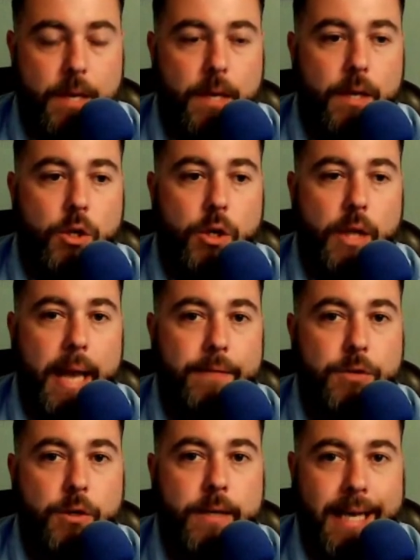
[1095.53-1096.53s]
You can have
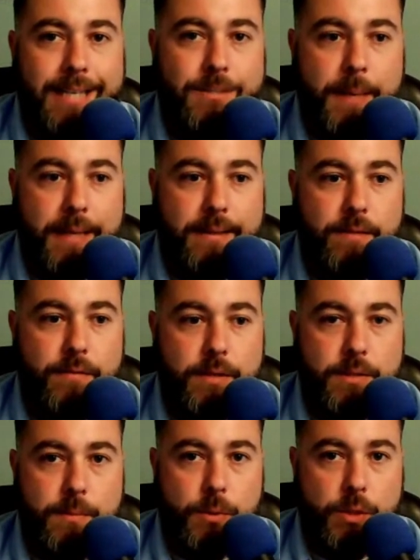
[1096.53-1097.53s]
your guest pet the
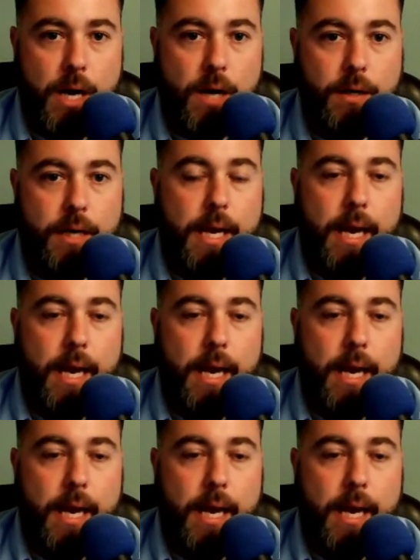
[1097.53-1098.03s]
invisible dog,